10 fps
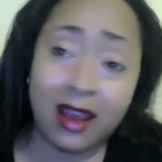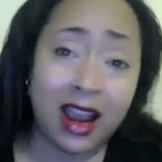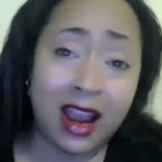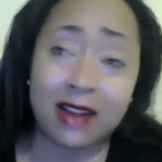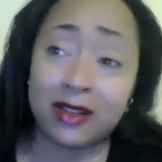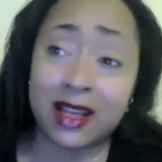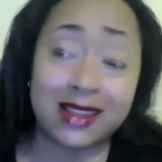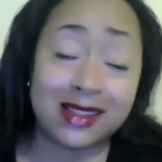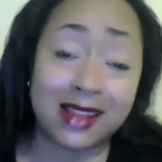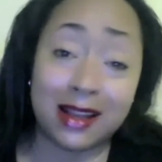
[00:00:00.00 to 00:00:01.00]
I don't like
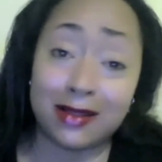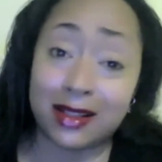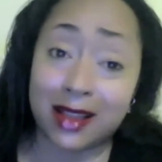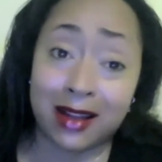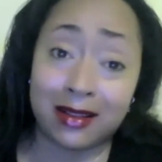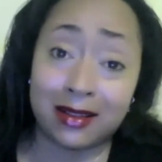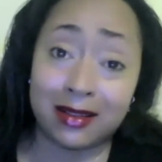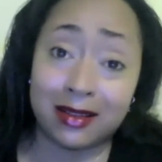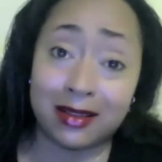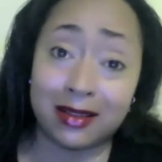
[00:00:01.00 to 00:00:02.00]
the sound of that.
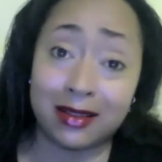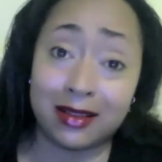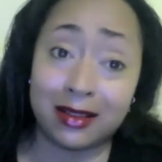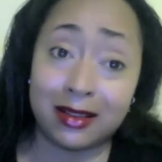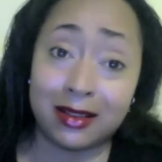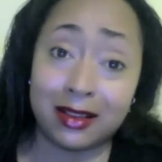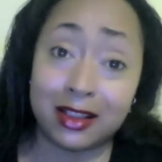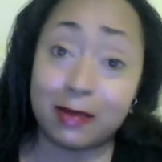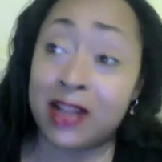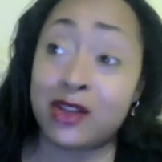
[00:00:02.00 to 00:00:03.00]
Because,
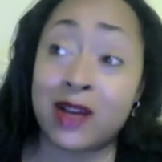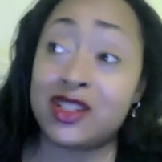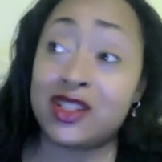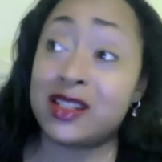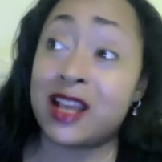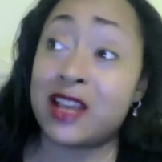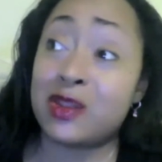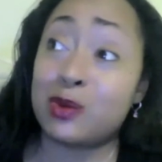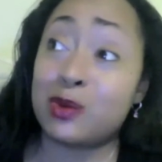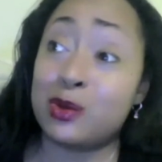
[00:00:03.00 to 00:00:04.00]
mind you, I just got
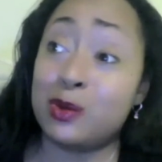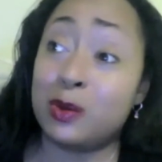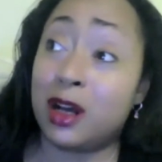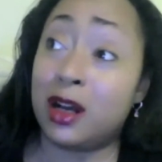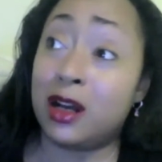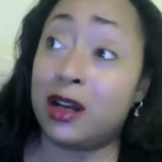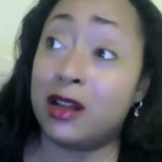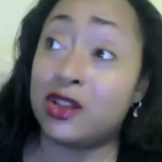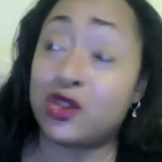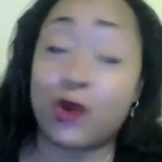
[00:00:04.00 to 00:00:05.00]
through uh,
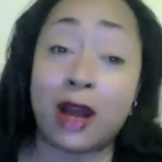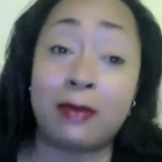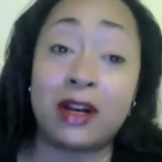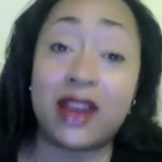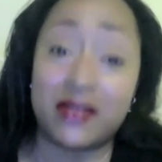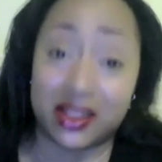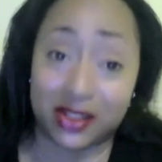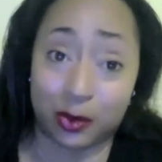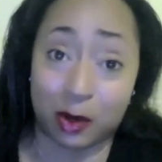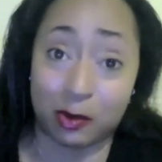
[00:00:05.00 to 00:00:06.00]
the trauma of
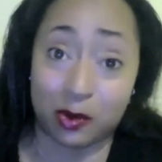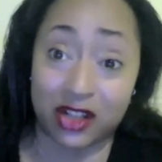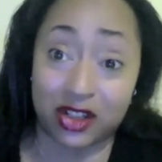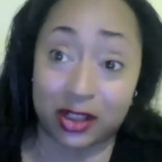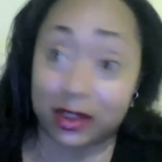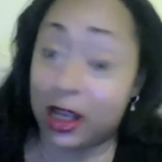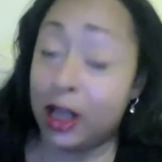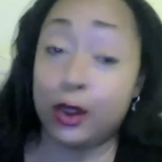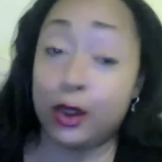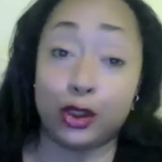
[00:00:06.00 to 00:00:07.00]
Evanston reparations.
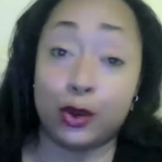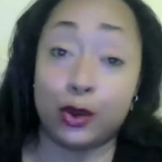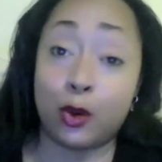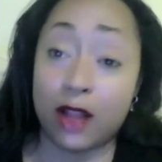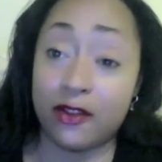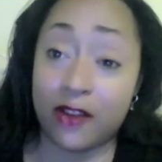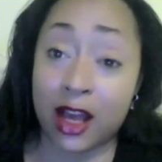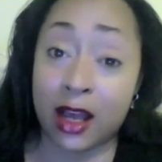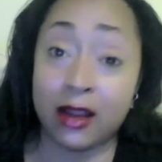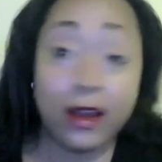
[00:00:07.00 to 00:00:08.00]
You don't
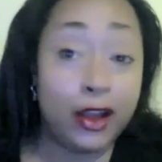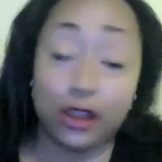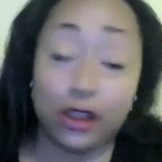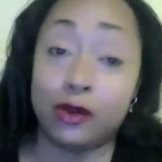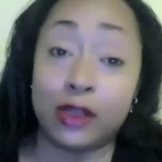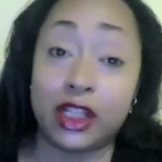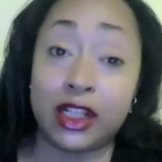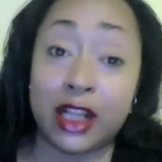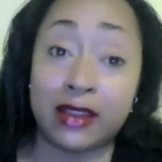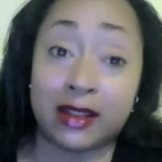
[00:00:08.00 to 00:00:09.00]
qualify, you don't get
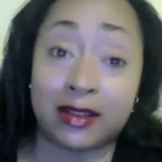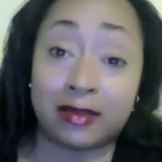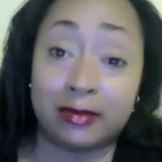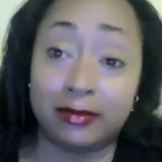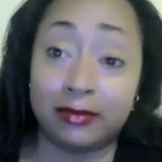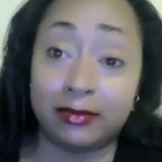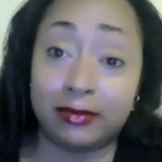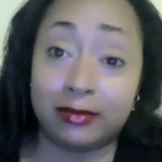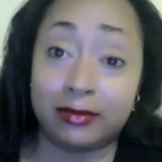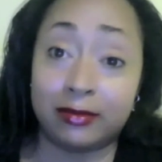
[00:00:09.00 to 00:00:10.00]
nothing.
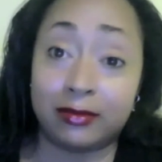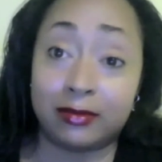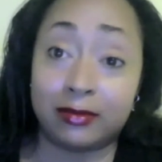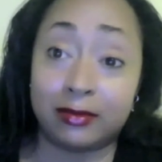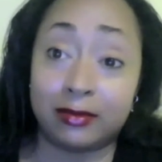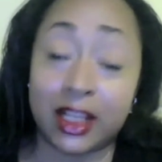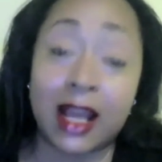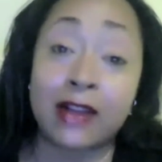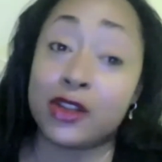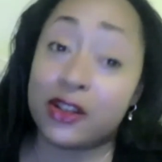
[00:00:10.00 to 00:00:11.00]
Yeah,
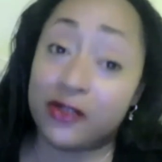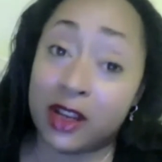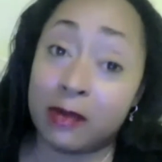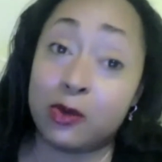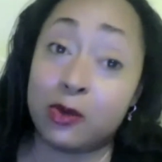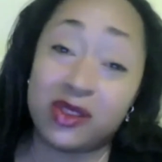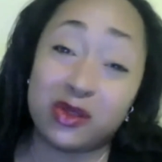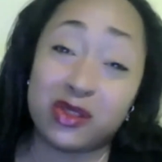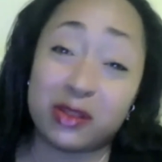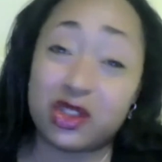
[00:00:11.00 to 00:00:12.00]
I know your family went through
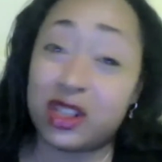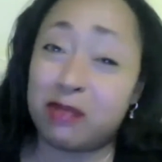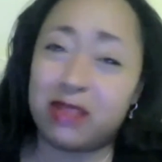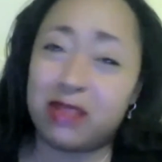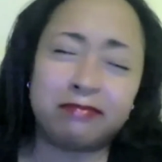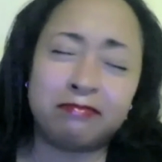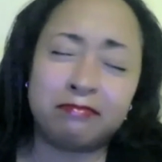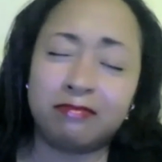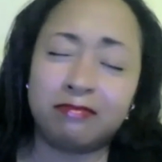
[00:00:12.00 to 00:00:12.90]
some shit, but mm,